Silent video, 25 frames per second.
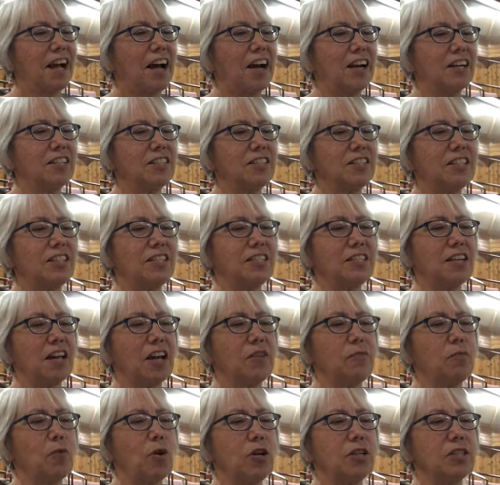Icy
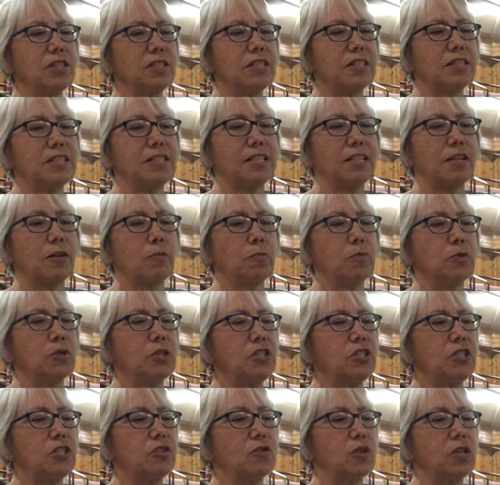sidewalks and slippery
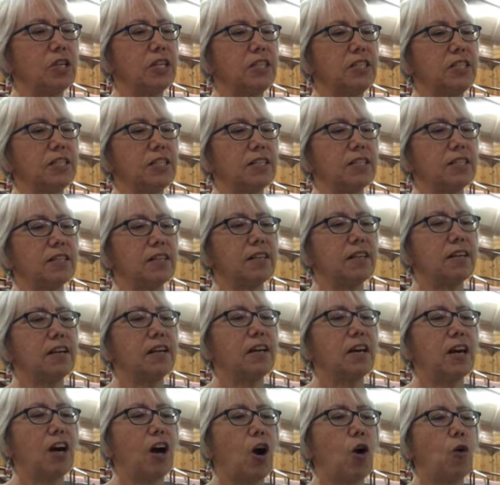streets,
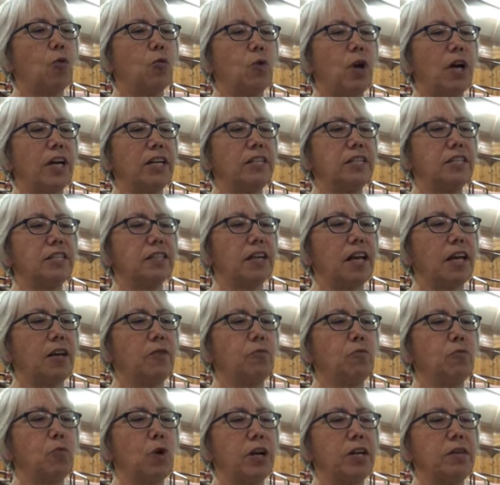a wet
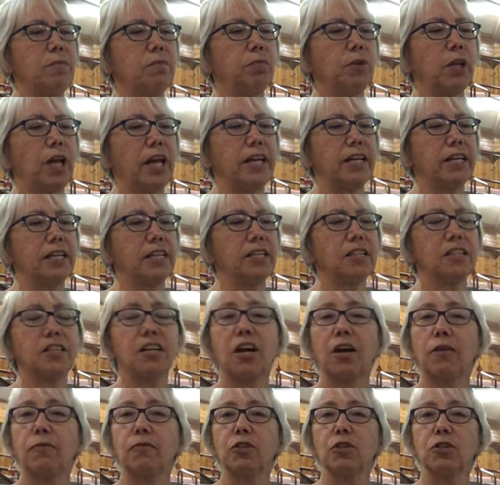and white blanket
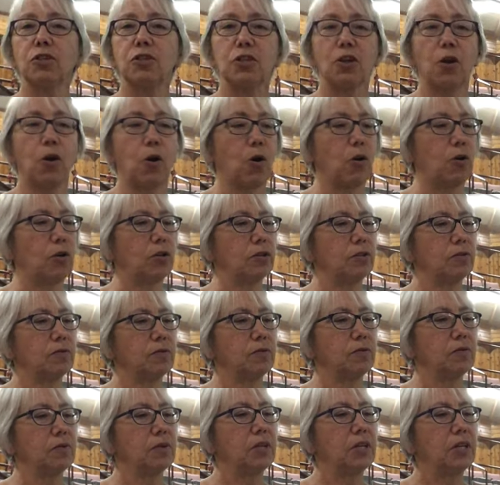covers all.
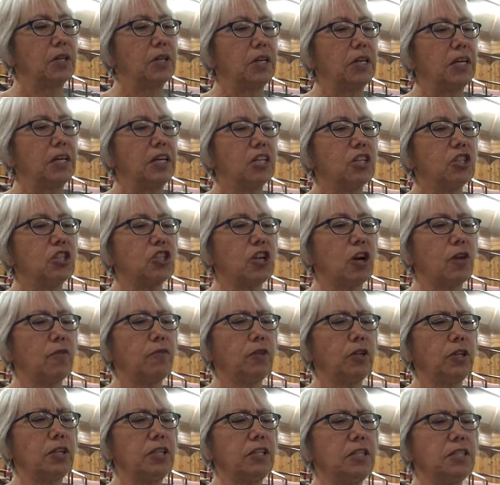
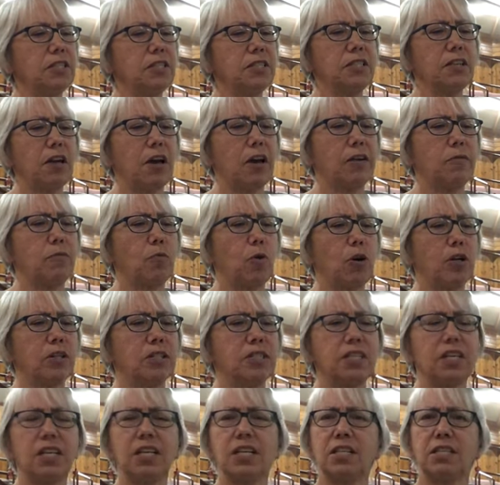Shoveling the
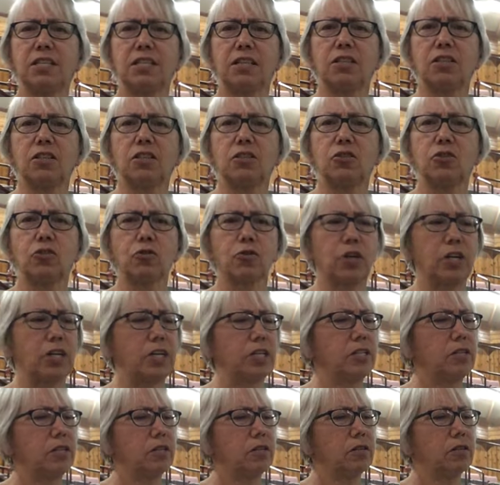sidewalks isn't a
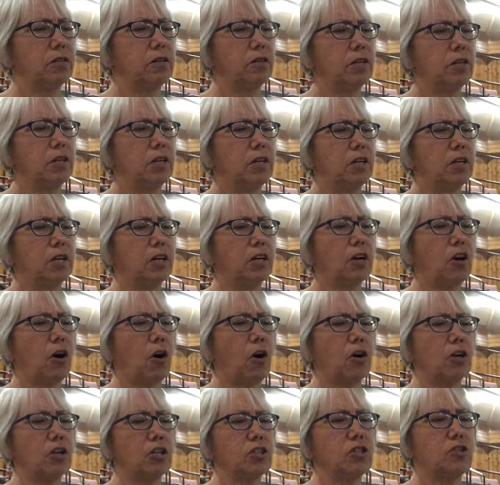treat.
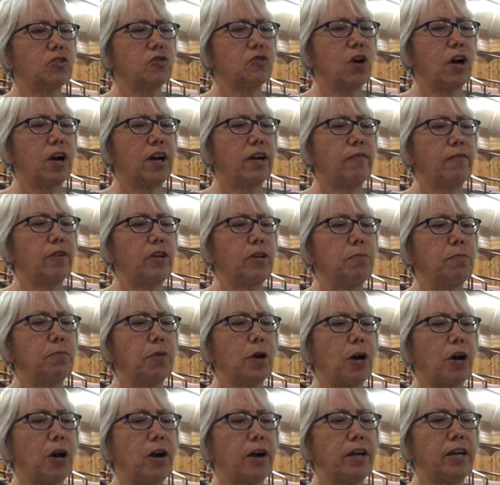Cars driving
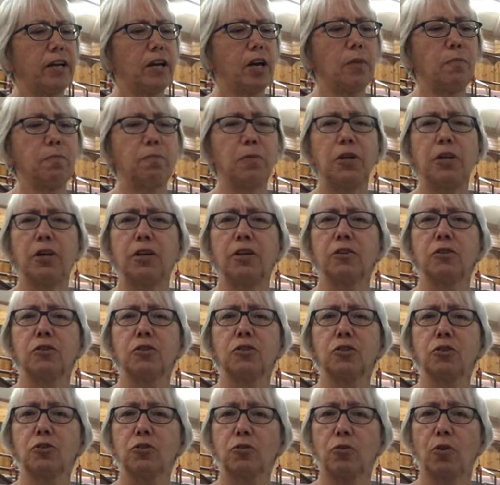by appear
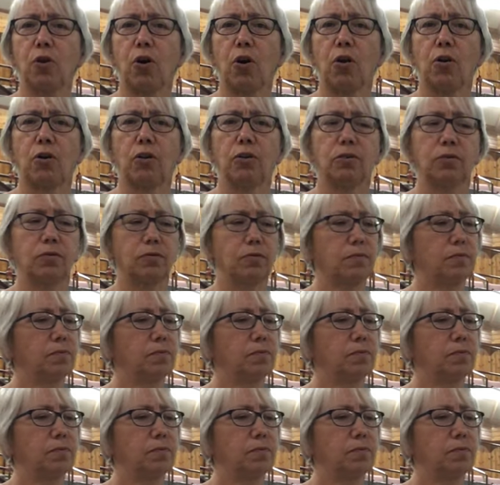to crawl.